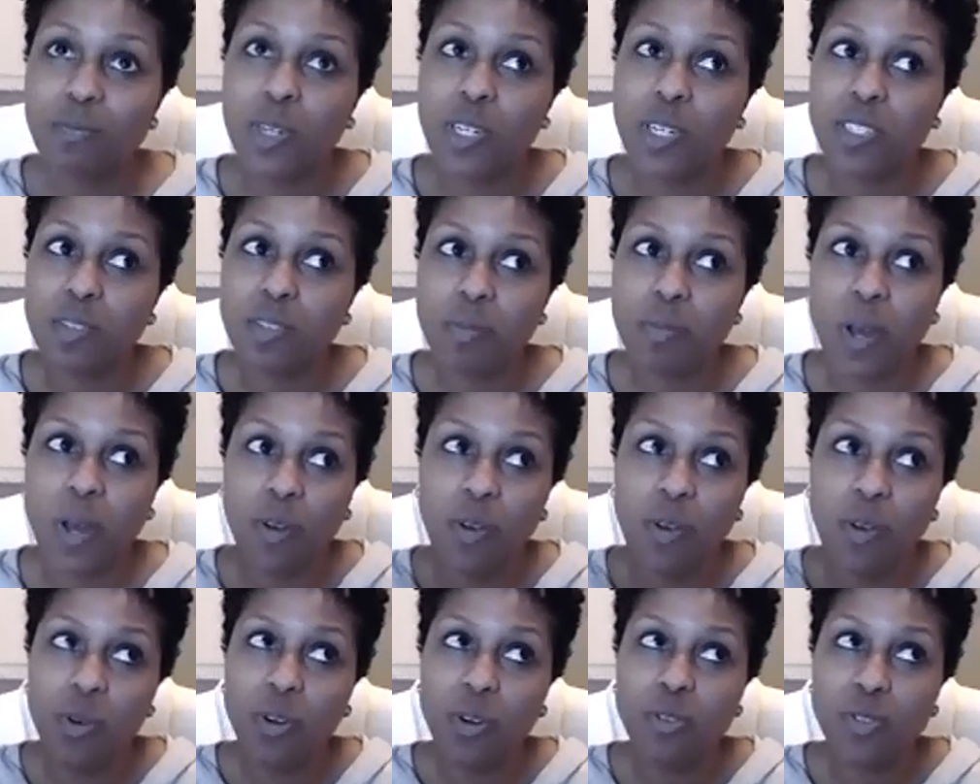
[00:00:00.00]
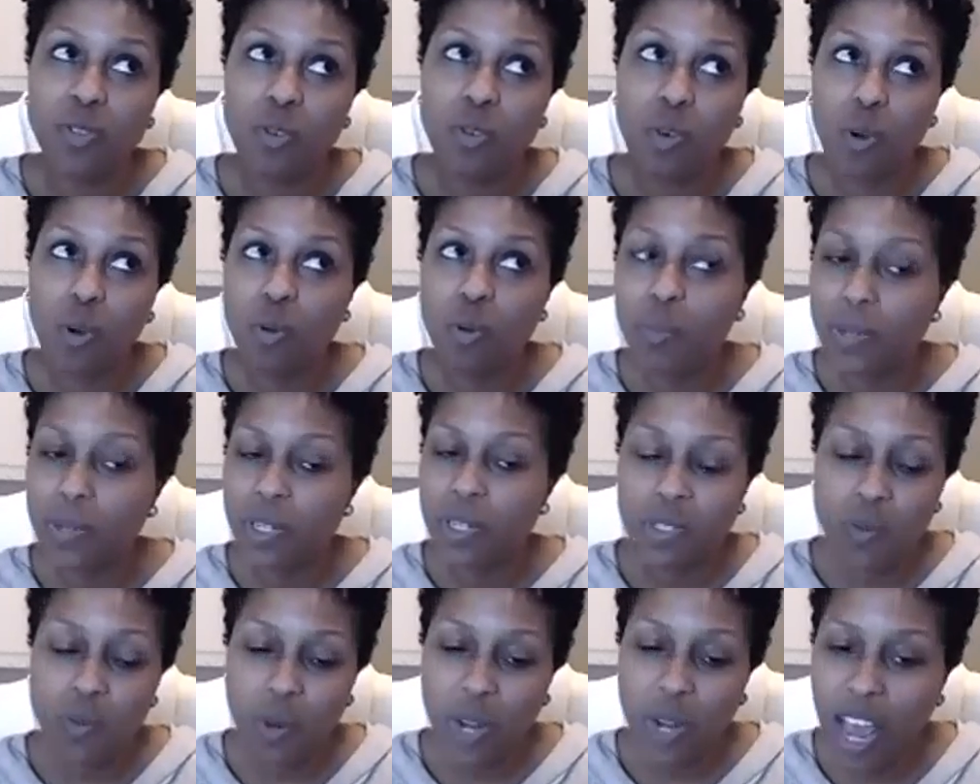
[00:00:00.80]
about quotes, quote
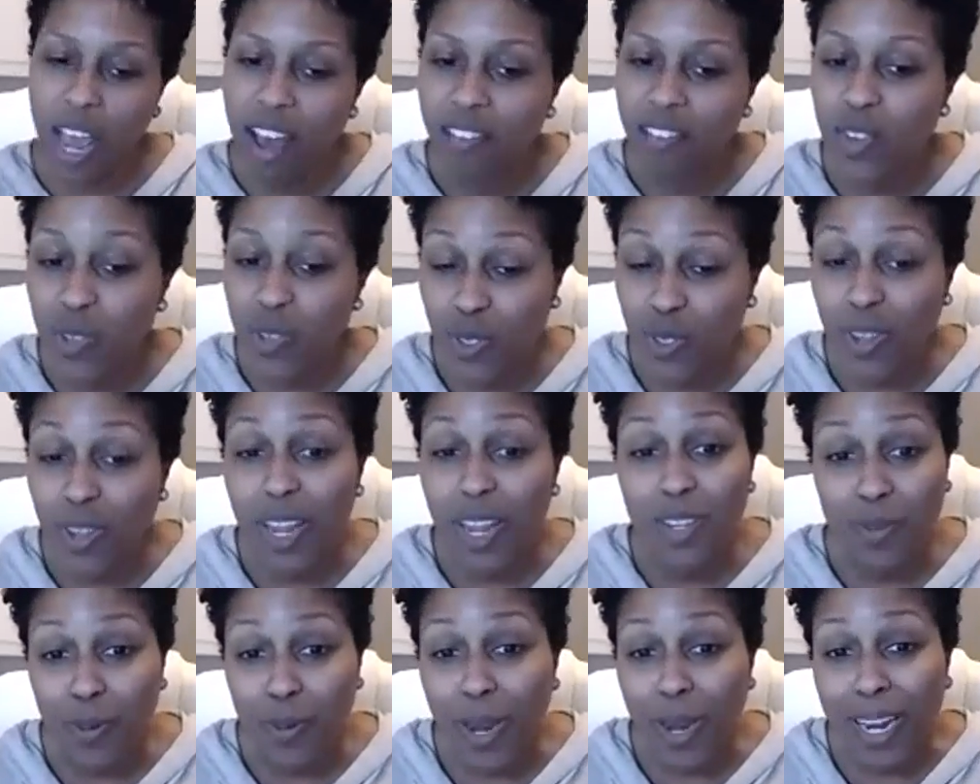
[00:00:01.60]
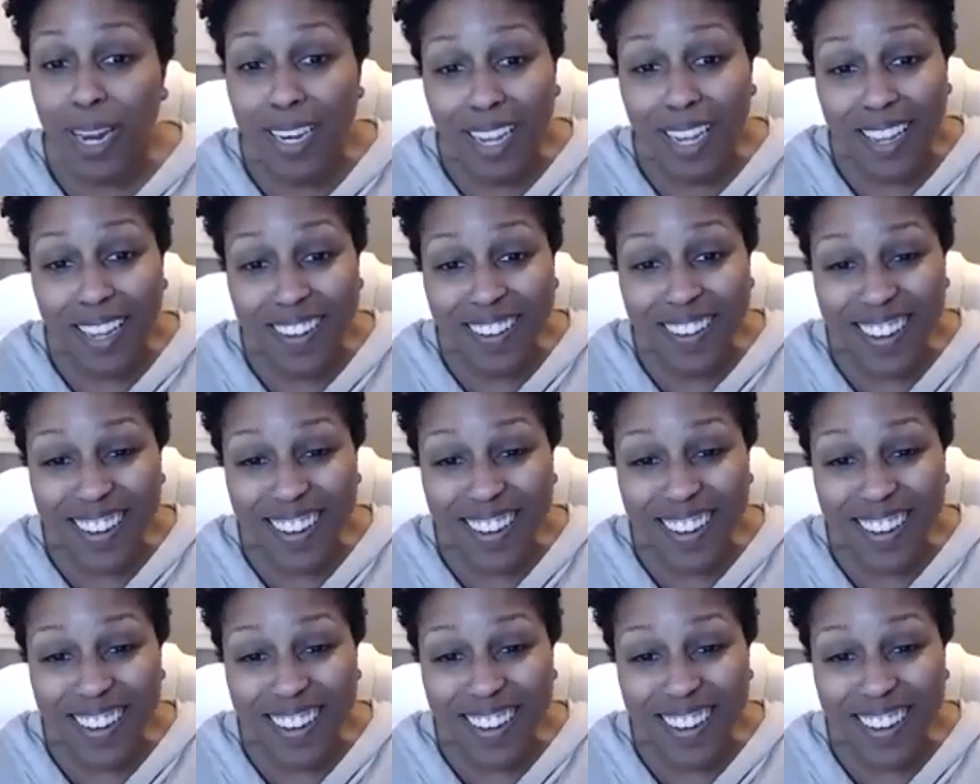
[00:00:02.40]
books, what have you. So that's what I did.